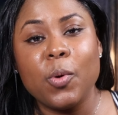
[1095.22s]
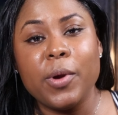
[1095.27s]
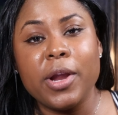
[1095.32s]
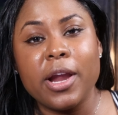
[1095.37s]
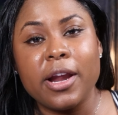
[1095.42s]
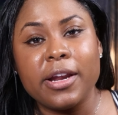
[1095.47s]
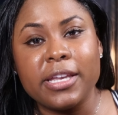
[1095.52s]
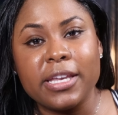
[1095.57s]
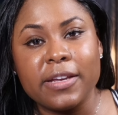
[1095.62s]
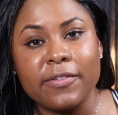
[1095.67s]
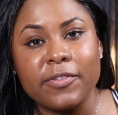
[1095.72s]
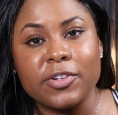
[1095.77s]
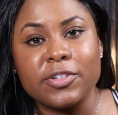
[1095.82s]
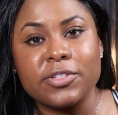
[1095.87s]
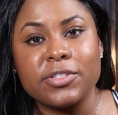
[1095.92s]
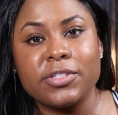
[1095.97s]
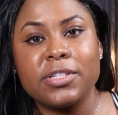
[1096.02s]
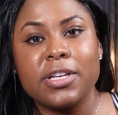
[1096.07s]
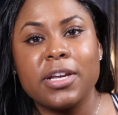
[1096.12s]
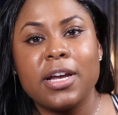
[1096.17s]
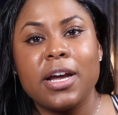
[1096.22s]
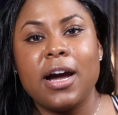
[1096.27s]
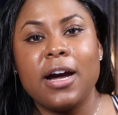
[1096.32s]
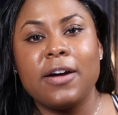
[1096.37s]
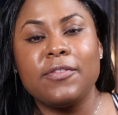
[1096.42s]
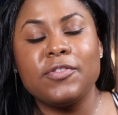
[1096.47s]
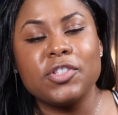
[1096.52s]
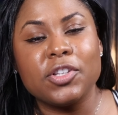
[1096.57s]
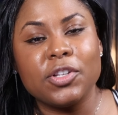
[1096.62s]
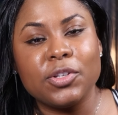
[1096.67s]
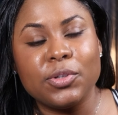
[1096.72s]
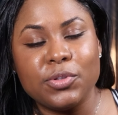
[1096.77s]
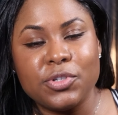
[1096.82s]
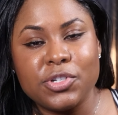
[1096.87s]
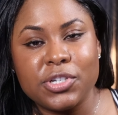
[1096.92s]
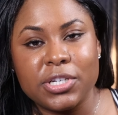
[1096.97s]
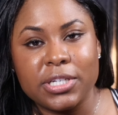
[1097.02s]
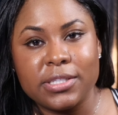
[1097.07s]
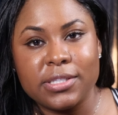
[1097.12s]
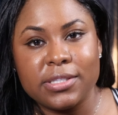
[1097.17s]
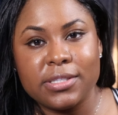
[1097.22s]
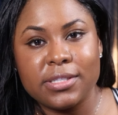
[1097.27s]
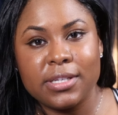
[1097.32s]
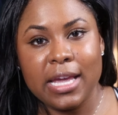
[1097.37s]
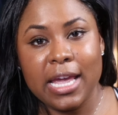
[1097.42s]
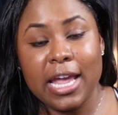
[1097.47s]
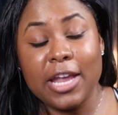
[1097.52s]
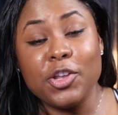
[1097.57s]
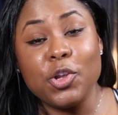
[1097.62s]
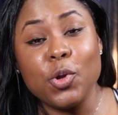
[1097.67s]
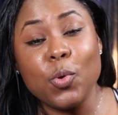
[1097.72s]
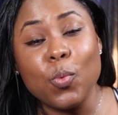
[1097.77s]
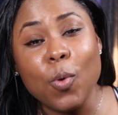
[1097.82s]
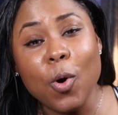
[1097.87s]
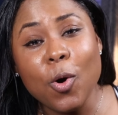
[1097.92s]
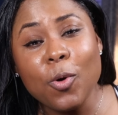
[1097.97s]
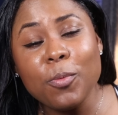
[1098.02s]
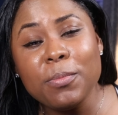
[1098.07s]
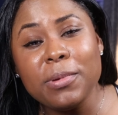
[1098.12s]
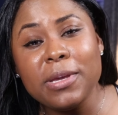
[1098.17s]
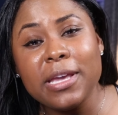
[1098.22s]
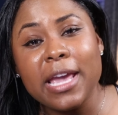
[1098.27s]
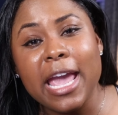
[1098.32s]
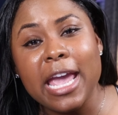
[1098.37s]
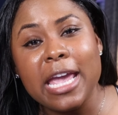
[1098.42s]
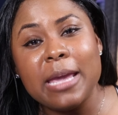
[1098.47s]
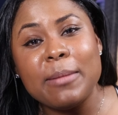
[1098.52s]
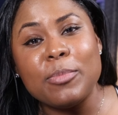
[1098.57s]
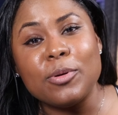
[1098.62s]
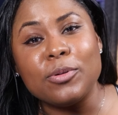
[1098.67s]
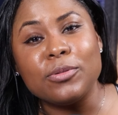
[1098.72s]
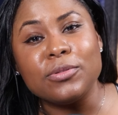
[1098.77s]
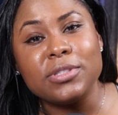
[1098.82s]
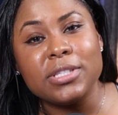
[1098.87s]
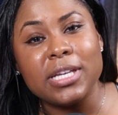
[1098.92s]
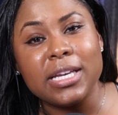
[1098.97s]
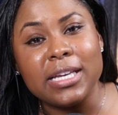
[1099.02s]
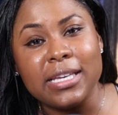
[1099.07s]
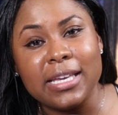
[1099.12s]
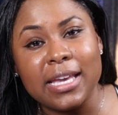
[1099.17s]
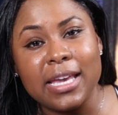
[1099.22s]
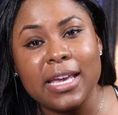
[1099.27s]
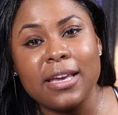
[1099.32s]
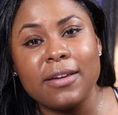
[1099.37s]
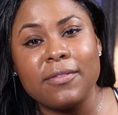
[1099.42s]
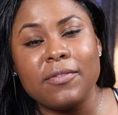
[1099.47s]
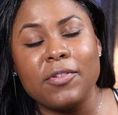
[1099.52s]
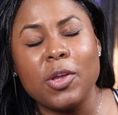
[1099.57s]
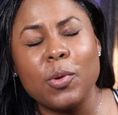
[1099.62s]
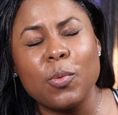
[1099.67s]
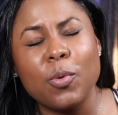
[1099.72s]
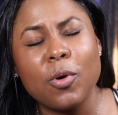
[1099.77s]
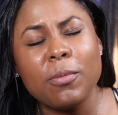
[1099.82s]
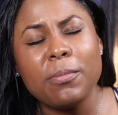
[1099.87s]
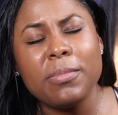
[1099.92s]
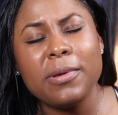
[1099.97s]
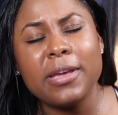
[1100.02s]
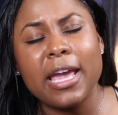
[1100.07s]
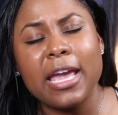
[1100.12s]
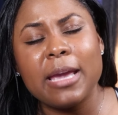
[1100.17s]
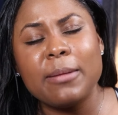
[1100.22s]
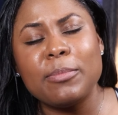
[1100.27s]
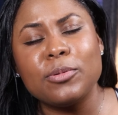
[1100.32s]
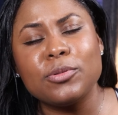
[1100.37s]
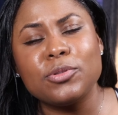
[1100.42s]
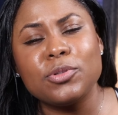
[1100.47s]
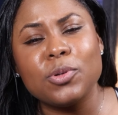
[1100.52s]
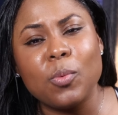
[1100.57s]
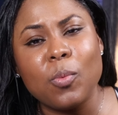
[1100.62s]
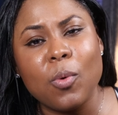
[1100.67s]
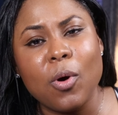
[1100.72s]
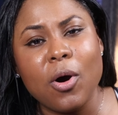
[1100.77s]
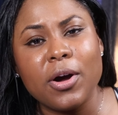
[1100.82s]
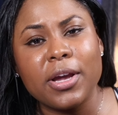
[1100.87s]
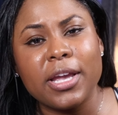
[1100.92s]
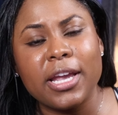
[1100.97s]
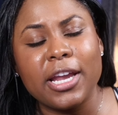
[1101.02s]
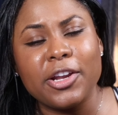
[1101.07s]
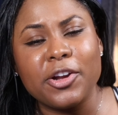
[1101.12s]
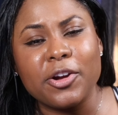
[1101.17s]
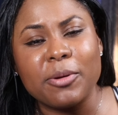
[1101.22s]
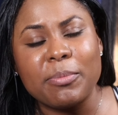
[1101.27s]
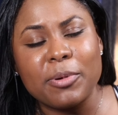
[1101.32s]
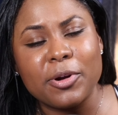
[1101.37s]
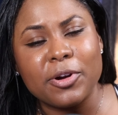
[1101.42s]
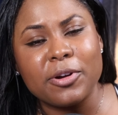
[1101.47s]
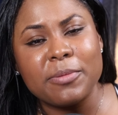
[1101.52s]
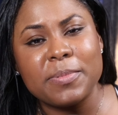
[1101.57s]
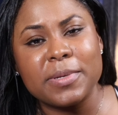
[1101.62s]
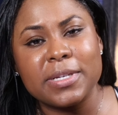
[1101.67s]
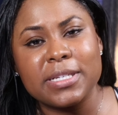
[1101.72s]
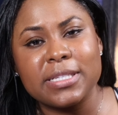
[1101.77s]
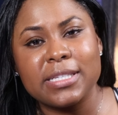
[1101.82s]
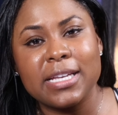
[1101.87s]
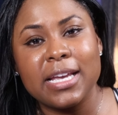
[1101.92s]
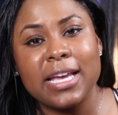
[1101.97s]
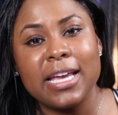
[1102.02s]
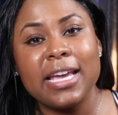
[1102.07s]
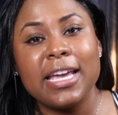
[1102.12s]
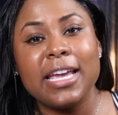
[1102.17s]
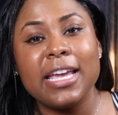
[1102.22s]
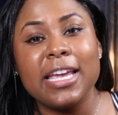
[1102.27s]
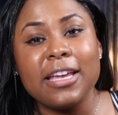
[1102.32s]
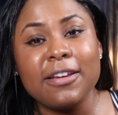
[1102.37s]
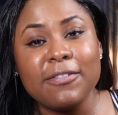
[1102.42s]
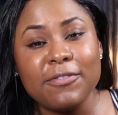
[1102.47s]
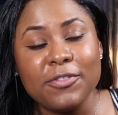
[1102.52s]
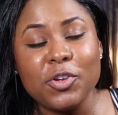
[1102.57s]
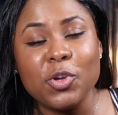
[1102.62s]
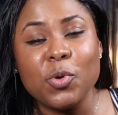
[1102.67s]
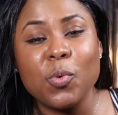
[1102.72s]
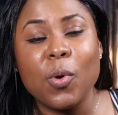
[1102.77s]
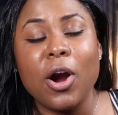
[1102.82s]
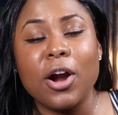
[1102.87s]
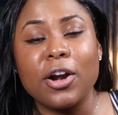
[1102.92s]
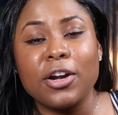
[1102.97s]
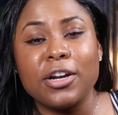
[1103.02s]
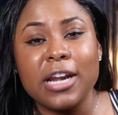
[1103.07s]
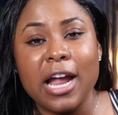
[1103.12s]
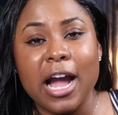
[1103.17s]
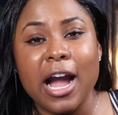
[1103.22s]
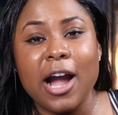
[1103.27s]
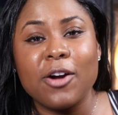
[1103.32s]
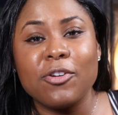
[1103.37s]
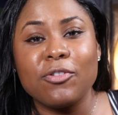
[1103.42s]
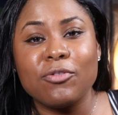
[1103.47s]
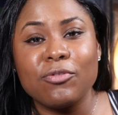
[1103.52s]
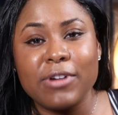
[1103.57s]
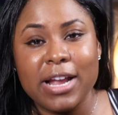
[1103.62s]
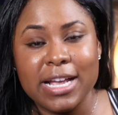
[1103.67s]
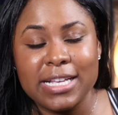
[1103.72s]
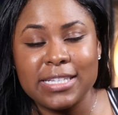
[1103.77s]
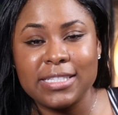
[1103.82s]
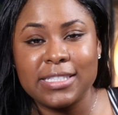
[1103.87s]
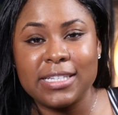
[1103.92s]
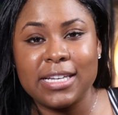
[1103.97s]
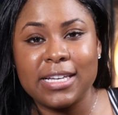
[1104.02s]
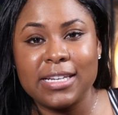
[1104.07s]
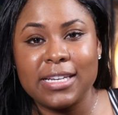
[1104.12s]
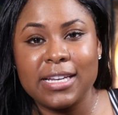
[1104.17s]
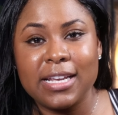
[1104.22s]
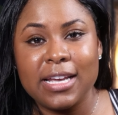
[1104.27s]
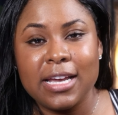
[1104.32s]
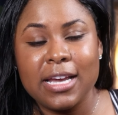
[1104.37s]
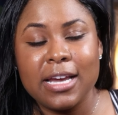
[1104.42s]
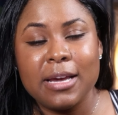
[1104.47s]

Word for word: We are givers of solutions. And you won't be able to give and you won't be able to walk in your purpose if you are not rested.